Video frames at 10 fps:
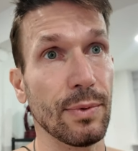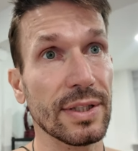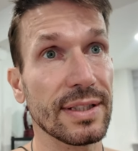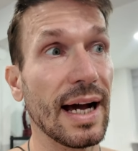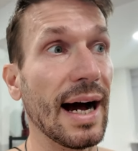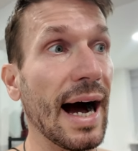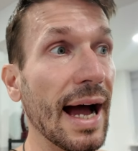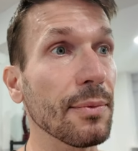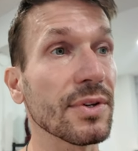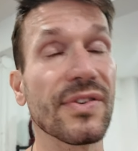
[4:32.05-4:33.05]
What
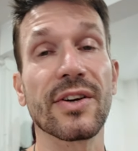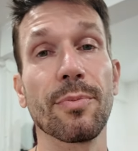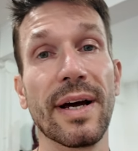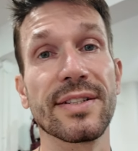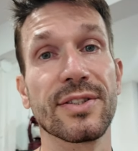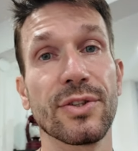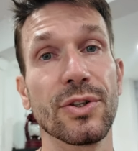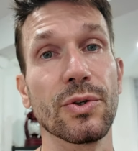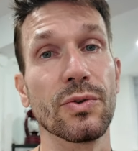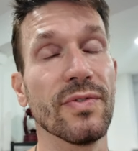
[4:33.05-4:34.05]
I would recommend to
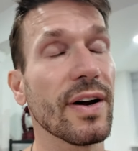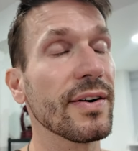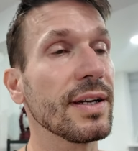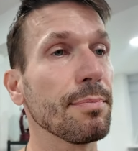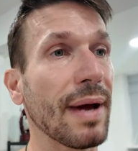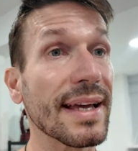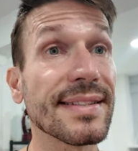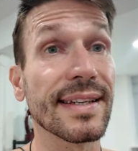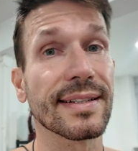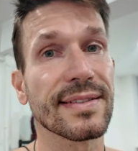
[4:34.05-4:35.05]
you, very
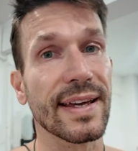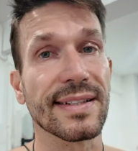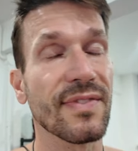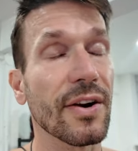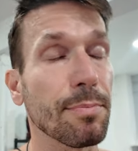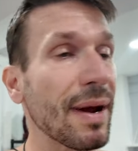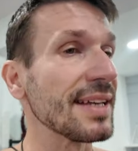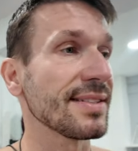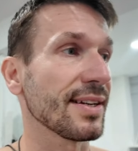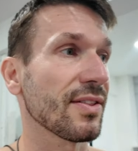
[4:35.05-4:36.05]
basic things, very
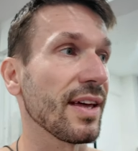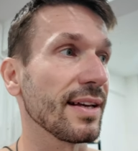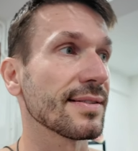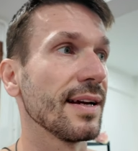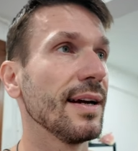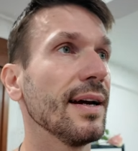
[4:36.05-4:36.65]
basic things.